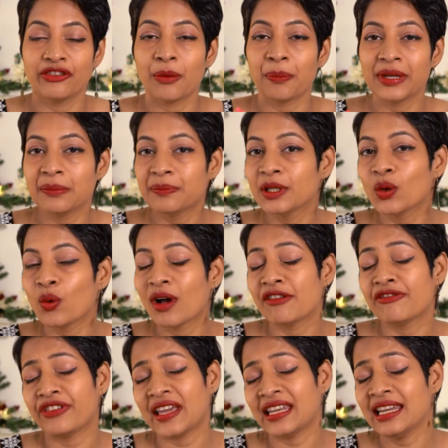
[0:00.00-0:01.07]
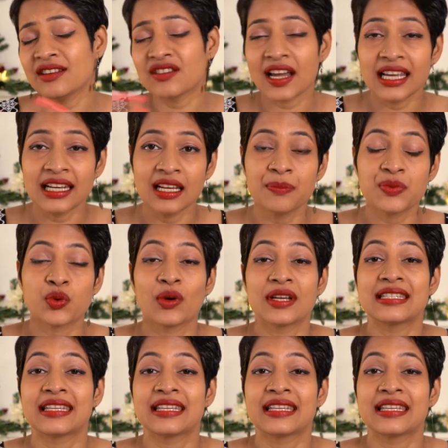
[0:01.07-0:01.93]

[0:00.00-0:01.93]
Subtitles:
for people who have very dry lips, who are